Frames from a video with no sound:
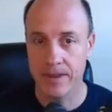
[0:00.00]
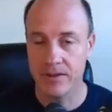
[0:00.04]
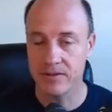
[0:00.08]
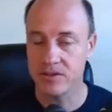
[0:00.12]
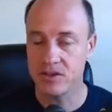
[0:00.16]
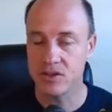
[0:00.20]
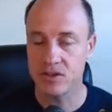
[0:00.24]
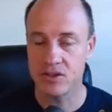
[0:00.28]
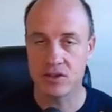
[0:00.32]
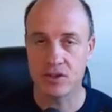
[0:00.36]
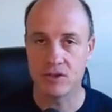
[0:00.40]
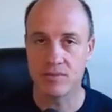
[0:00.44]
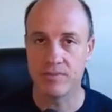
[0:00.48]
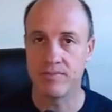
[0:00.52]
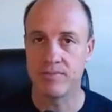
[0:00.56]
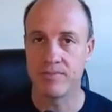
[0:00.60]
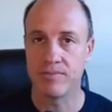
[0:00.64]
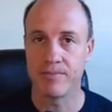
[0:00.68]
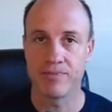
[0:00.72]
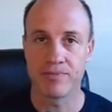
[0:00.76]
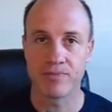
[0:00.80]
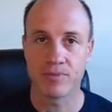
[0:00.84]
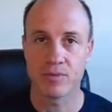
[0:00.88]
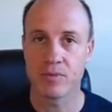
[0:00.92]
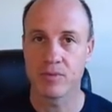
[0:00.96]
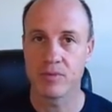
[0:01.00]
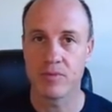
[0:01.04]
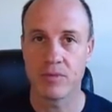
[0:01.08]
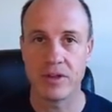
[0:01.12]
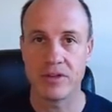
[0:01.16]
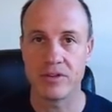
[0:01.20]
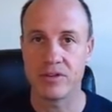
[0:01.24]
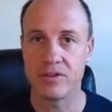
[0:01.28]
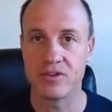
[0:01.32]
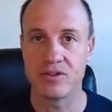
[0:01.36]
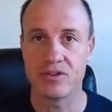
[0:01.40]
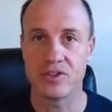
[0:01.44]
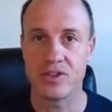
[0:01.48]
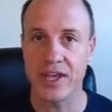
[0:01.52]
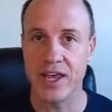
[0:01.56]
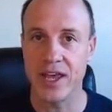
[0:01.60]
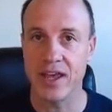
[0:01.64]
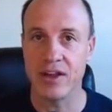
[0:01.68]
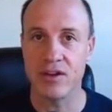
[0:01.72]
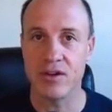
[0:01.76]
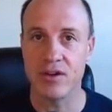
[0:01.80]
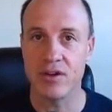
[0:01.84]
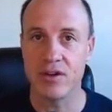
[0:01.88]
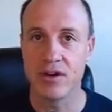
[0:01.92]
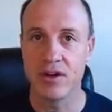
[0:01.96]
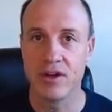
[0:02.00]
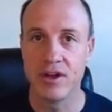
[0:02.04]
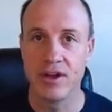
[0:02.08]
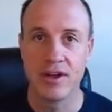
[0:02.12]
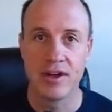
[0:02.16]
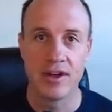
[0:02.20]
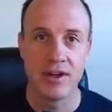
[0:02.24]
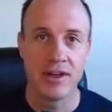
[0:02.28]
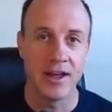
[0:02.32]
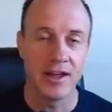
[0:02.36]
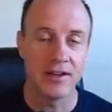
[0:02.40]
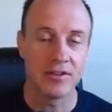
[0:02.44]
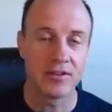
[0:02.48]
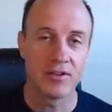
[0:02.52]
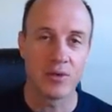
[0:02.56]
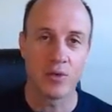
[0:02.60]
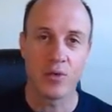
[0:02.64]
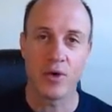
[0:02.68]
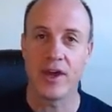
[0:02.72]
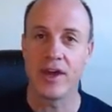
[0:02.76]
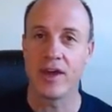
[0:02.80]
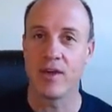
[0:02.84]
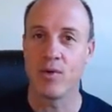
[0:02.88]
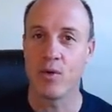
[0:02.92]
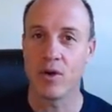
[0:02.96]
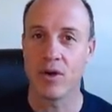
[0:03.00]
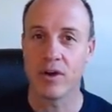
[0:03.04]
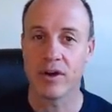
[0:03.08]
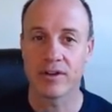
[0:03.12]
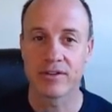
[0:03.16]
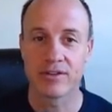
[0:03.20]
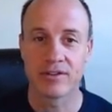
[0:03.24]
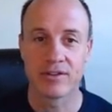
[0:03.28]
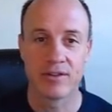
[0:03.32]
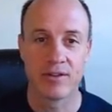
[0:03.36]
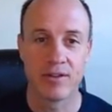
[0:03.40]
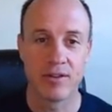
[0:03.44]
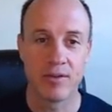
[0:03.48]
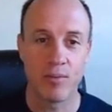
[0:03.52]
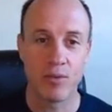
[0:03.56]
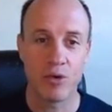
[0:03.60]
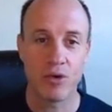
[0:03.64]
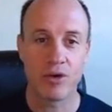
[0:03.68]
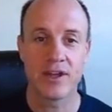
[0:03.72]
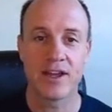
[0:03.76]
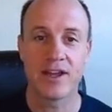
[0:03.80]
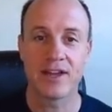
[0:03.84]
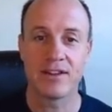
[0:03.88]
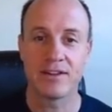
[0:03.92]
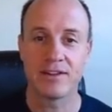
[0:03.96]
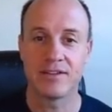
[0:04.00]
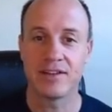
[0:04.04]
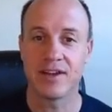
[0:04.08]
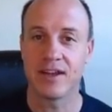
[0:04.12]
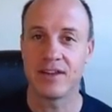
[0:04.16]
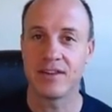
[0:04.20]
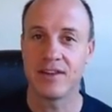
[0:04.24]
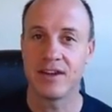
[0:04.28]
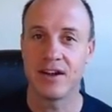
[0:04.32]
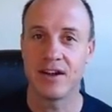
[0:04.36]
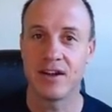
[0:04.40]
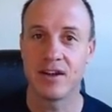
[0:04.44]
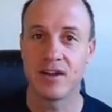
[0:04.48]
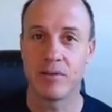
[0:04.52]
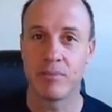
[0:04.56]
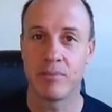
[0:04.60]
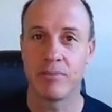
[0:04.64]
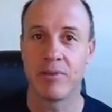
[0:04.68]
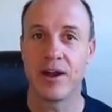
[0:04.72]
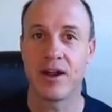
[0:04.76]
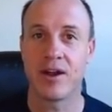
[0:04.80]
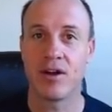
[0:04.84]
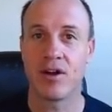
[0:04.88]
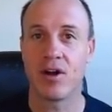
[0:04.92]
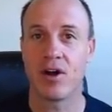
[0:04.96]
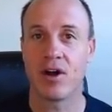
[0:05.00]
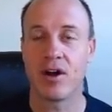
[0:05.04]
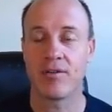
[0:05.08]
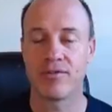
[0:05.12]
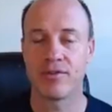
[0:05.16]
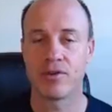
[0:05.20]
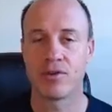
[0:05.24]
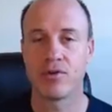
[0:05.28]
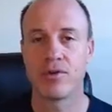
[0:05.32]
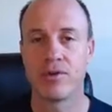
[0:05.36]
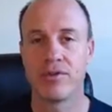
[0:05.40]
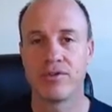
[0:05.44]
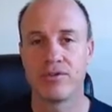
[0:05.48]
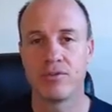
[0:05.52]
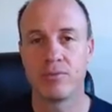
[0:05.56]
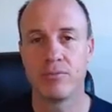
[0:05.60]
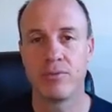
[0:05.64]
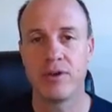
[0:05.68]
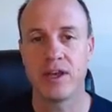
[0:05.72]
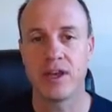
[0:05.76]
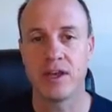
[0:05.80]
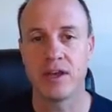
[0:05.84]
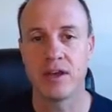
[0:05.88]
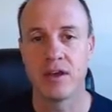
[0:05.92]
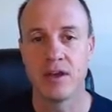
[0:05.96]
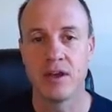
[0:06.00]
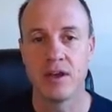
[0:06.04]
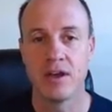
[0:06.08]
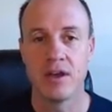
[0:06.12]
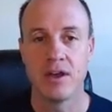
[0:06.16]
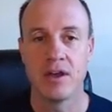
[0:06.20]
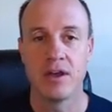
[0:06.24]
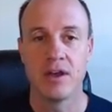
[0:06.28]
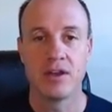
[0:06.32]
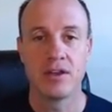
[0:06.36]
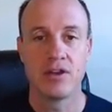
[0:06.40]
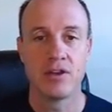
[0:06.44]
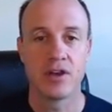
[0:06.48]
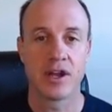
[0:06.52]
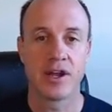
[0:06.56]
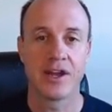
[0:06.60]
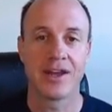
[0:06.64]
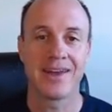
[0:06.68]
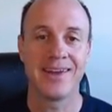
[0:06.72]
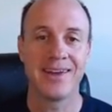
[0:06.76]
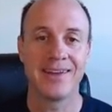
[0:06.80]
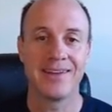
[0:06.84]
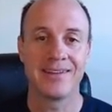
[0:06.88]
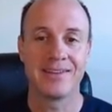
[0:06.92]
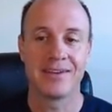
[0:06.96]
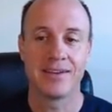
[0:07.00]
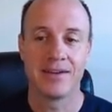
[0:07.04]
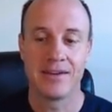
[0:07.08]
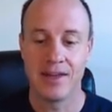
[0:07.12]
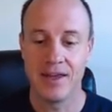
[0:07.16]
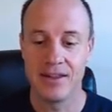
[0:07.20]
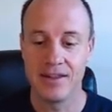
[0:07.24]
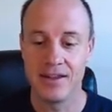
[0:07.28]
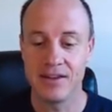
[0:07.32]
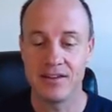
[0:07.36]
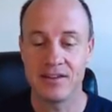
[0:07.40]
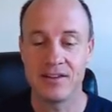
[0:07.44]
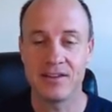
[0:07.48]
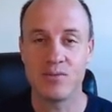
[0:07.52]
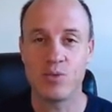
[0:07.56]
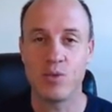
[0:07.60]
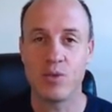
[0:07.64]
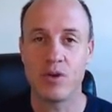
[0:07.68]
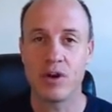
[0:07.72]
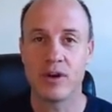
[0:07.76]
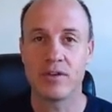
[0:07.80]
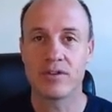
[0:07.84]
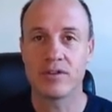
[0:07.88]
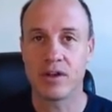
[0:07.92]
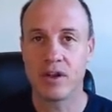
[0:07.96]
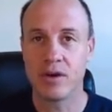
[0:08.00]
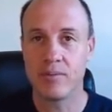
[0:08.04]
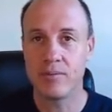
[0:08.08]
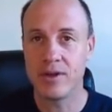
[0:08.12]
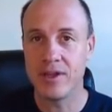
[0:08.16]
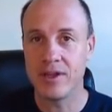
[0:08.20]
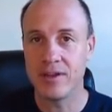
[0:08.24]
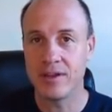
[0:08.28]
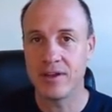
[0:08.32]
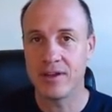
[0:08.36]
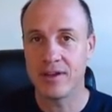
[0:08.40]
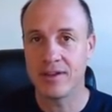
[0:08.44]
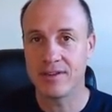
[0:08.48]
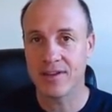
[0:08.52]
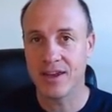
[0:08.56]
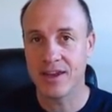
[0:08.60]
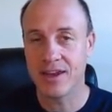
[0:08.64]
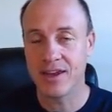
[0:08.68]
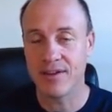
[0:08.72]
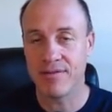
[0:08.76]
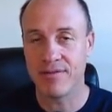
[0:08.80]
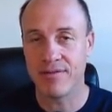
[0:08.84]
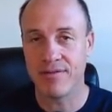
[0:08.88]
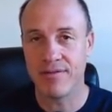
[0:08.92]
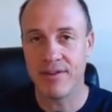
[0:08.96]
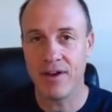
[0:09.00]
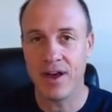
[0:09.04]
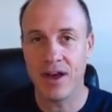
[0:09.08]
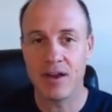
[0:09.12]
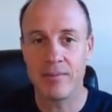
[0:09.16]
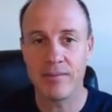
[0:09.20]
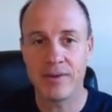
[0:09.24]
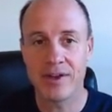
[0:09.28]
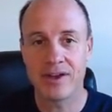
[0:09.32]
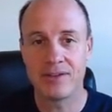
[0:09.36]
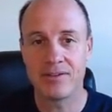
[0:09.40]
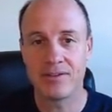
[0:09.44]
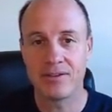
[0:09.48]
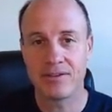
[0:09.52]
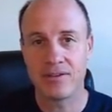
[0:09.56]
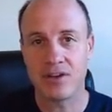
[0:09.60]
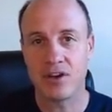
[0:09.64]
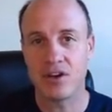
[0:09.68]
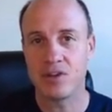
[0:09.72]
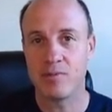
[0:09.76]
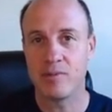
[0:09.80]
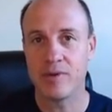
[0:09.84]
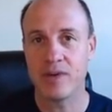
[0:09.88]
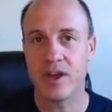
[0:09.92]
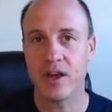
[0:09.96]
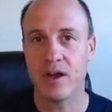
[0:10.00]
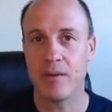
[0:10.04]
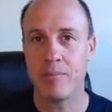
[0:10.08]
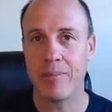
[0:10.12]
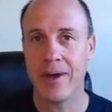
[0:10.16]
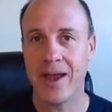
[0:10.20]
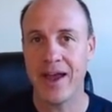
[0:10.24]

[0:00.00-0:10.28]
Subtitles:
It's just standard. It's the way it works. The more you get this out there, the better off you're going to be. You're going to get, and this is where it's going to get fun, because it starts to become